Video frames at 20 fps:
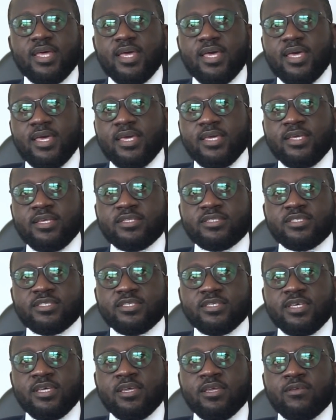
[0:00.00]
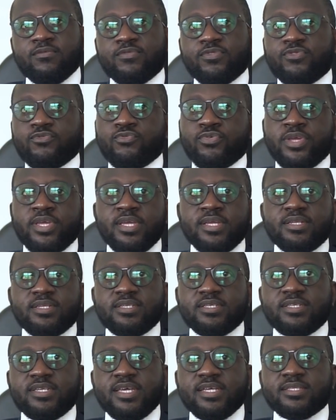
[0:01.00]
a tier 3
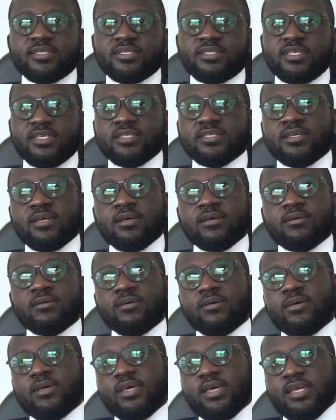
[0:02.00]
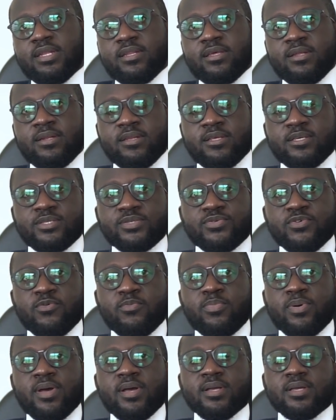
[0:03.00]
data center in the industrial
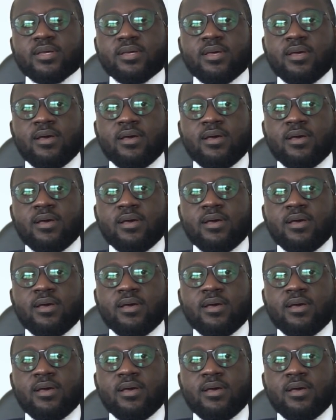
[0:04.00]
park.